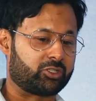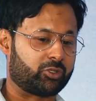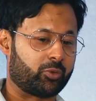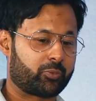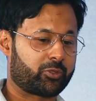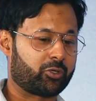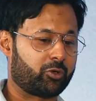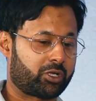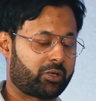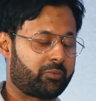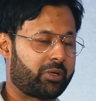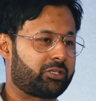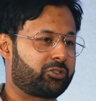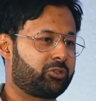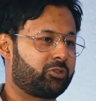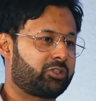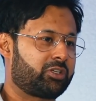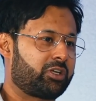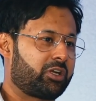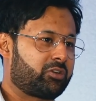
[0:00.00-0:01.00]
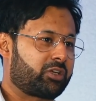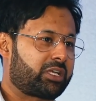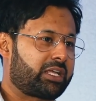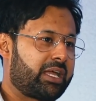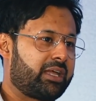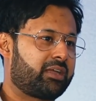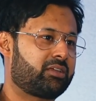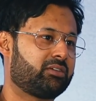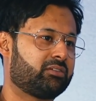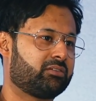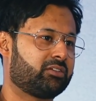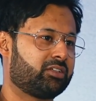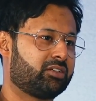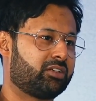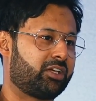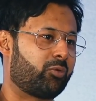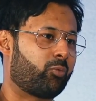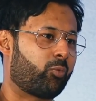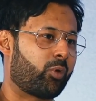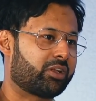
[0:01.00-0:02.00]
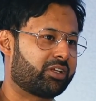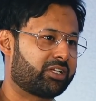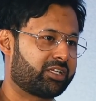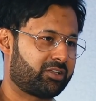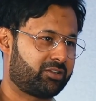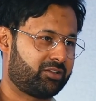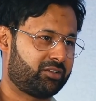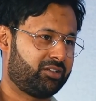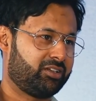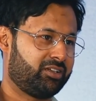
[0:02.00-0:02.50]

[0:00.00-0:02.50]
You're talking about $200,000-$300,000 in one deal.